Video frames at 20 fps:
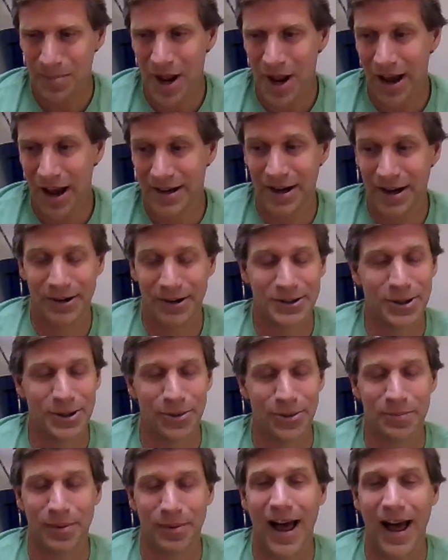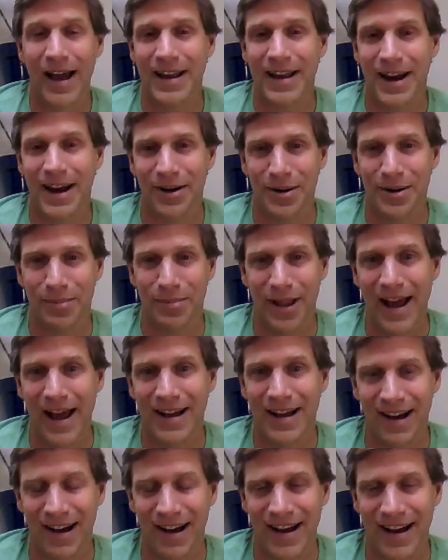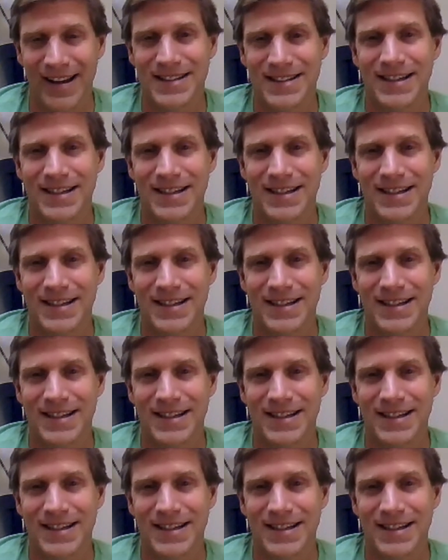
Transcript: a character with black hair and black eyes.